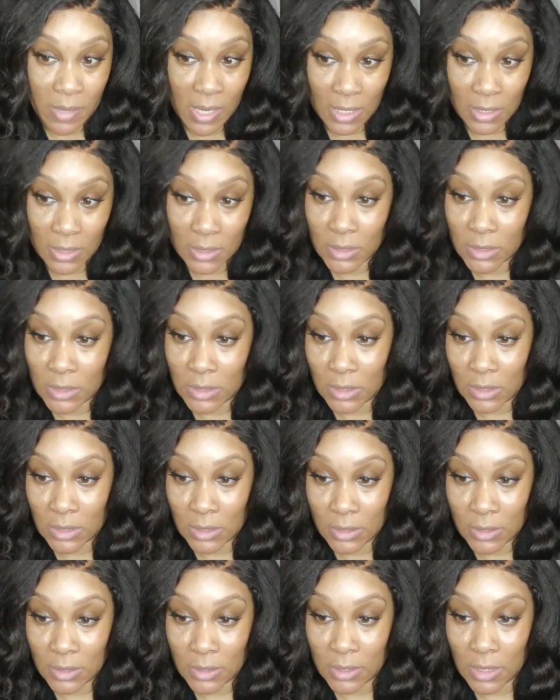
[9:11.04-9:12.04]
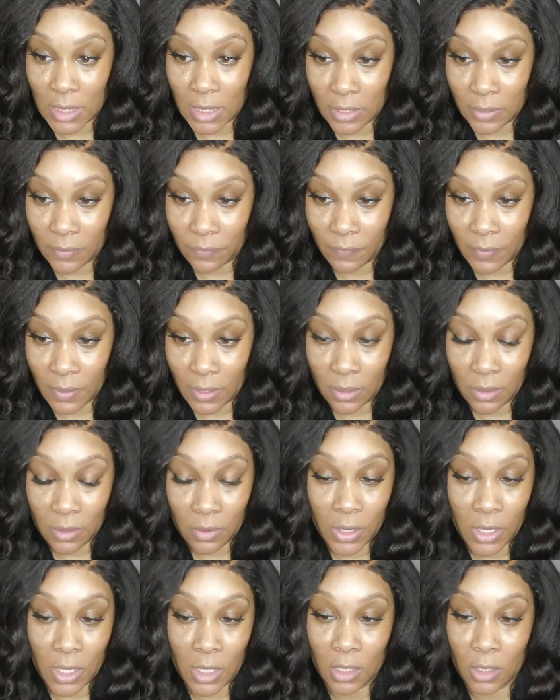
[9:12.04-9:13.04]
balance is in
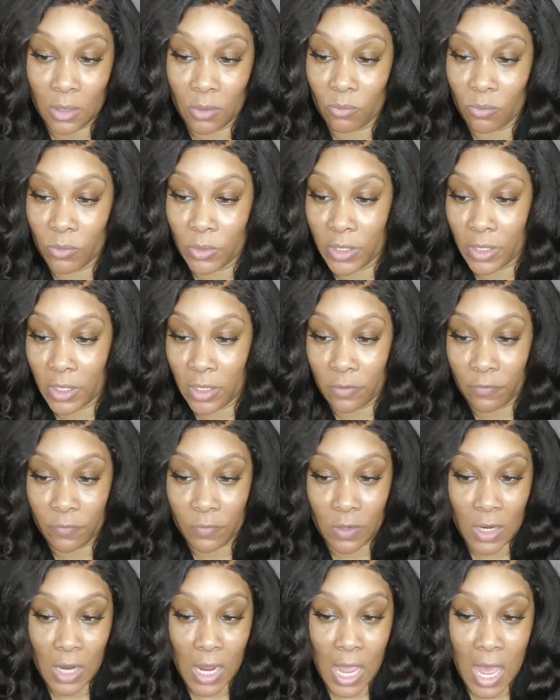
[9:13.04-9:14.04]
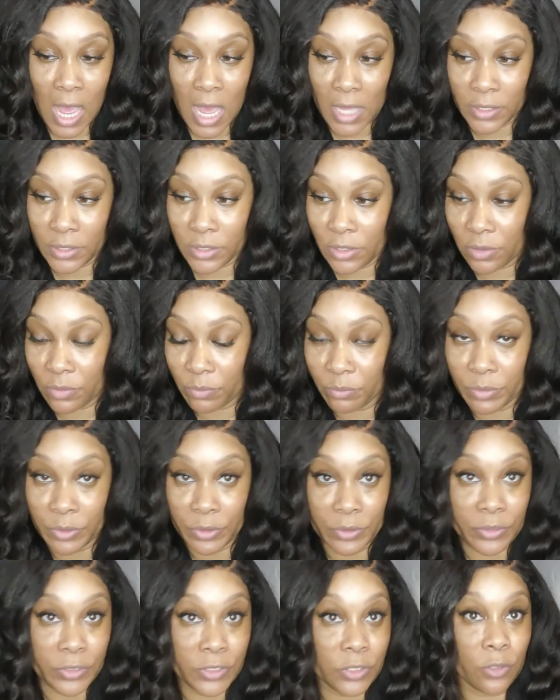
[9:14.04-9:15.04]
there and whatever odd
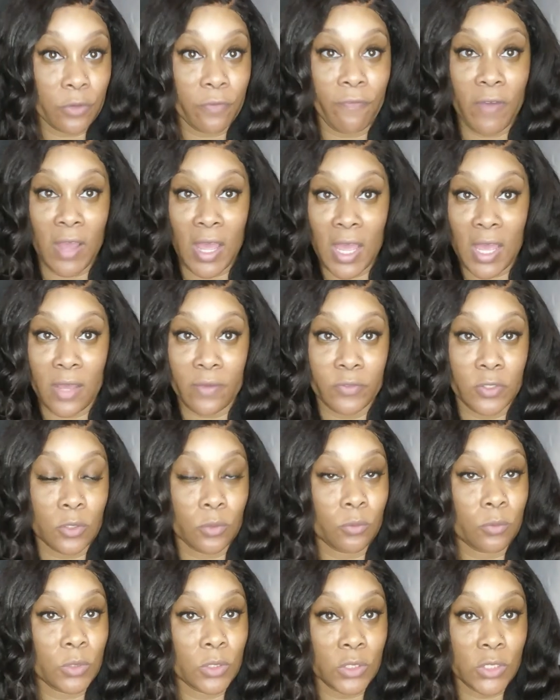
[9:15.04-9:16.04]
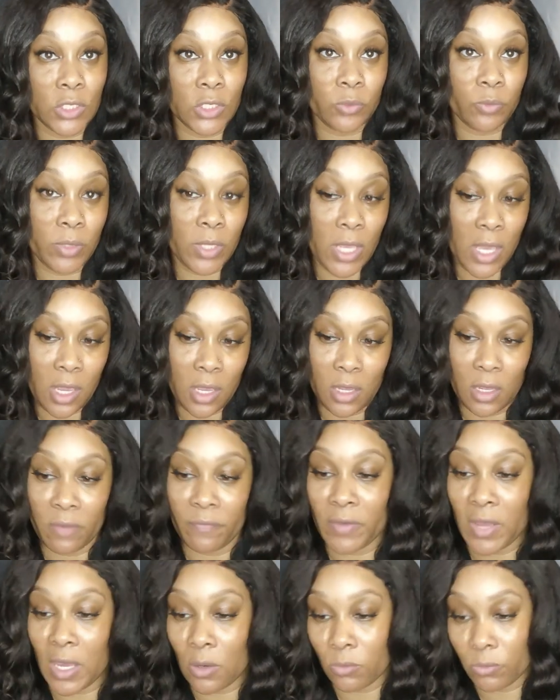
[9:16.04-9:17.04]
numbers or fives or ones we
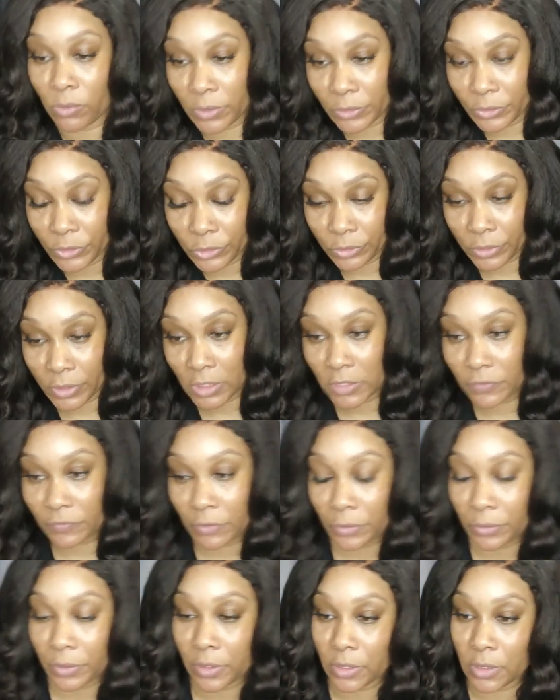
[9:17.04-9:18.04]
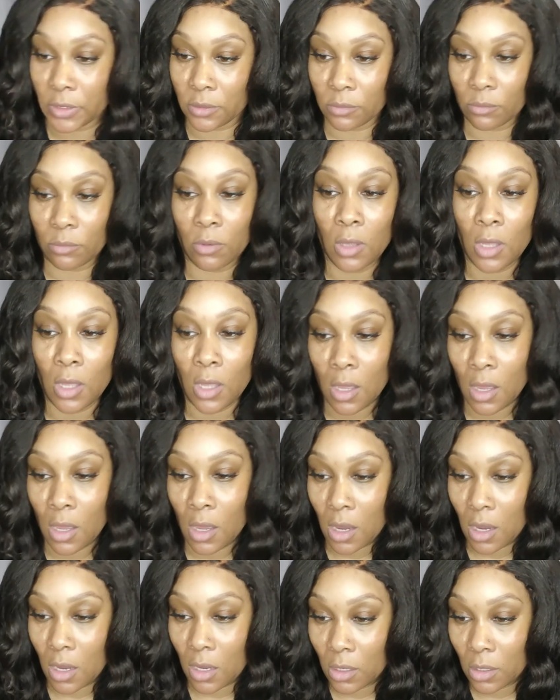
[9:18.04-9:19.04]
have, I will transfer it to
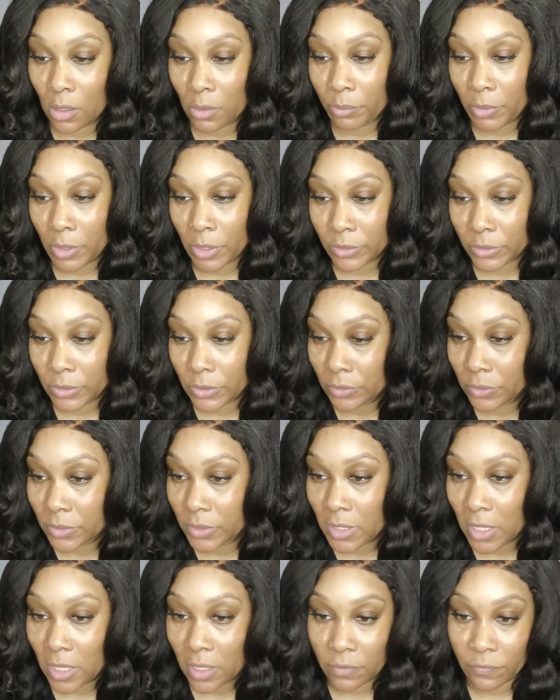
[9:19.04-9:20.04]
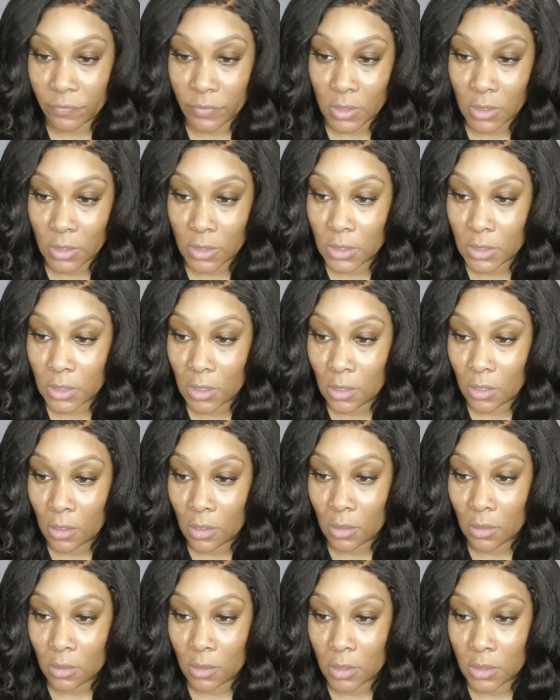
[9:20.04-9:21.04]
um, personal savings
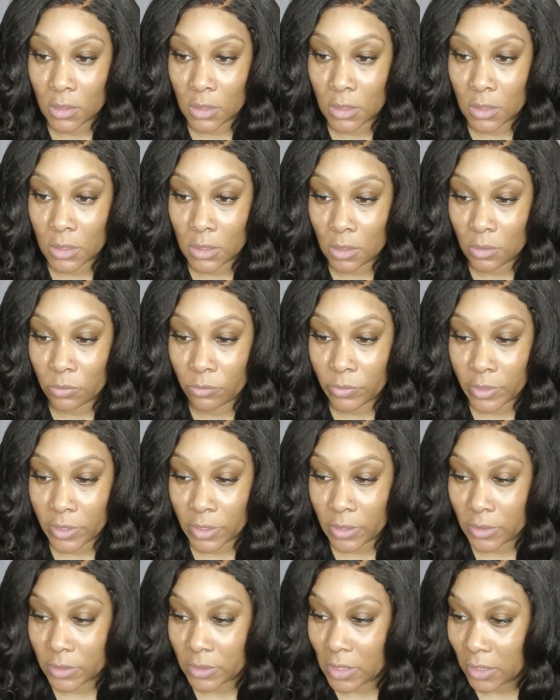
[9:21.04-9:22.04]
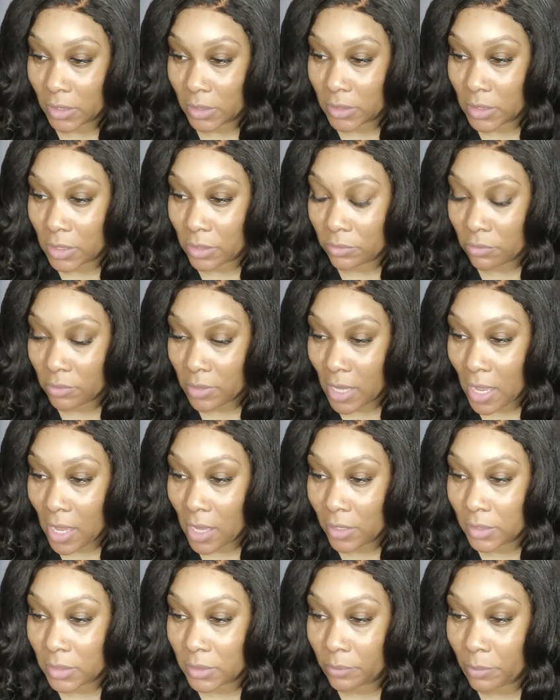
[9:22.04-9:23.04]
let's see what else I could tell you
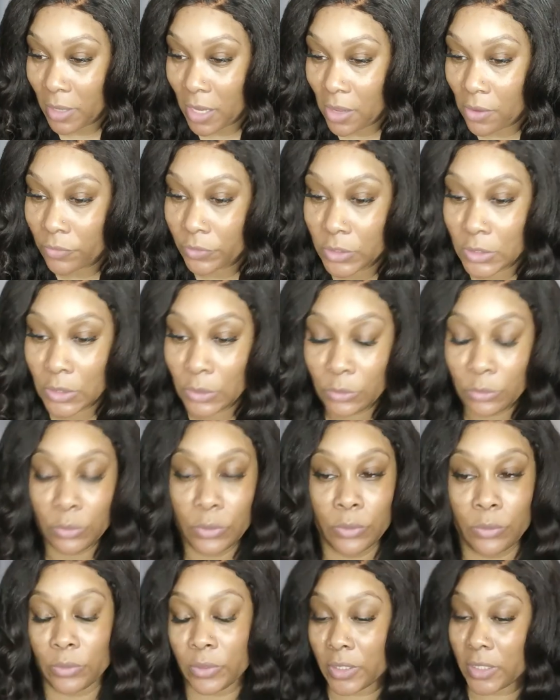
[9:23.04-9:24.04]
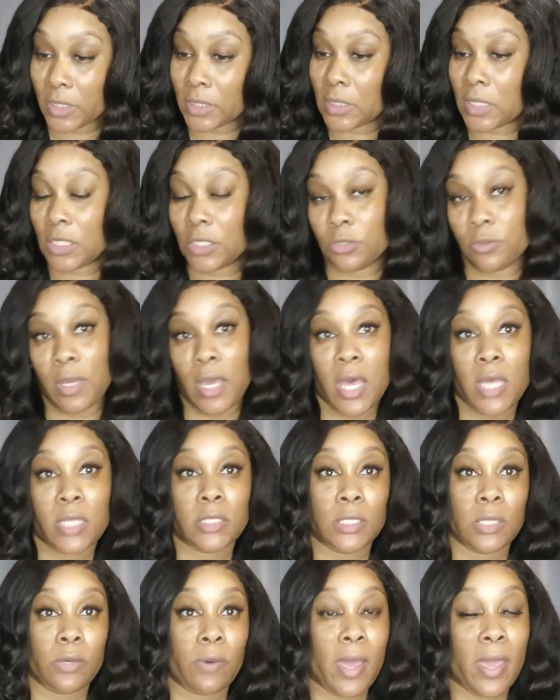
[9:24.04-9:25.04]
guys about. To-do list. As you
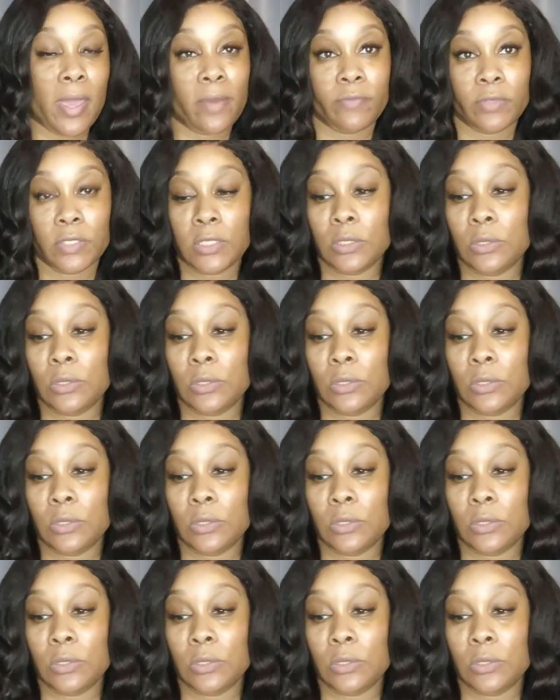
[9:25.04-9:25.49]
guys know, I have a